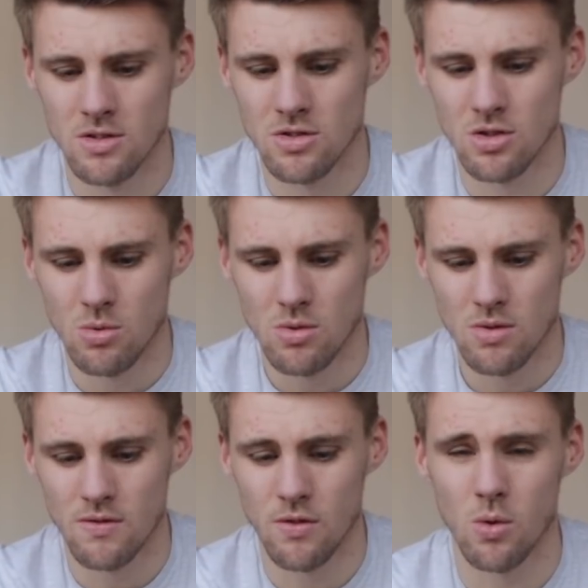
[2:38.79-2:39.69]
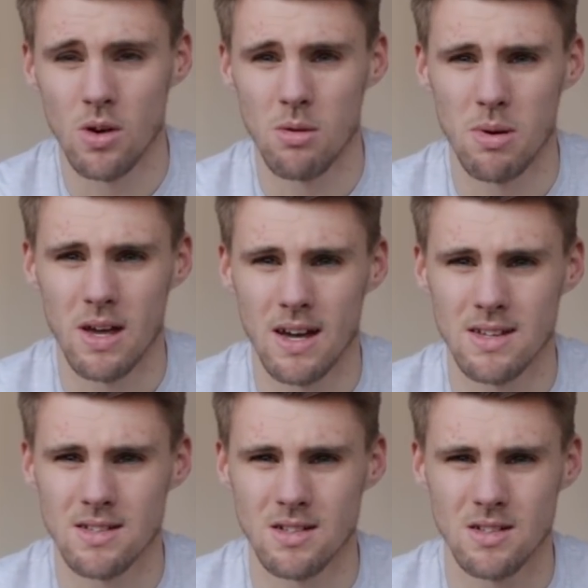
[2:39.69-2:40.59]
240
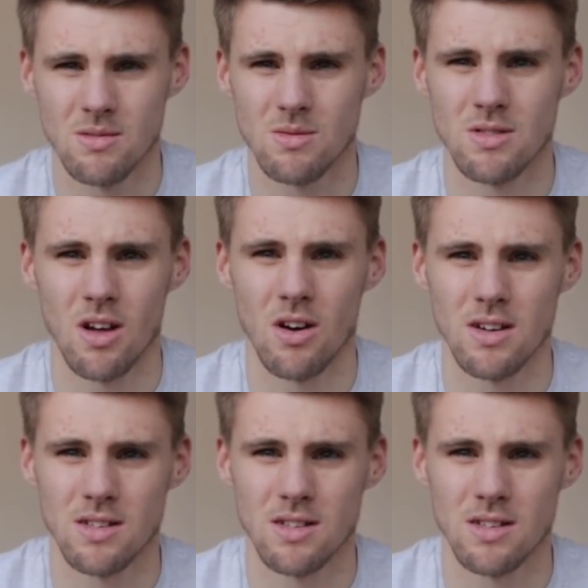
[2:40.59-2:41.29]
PS, and it's not.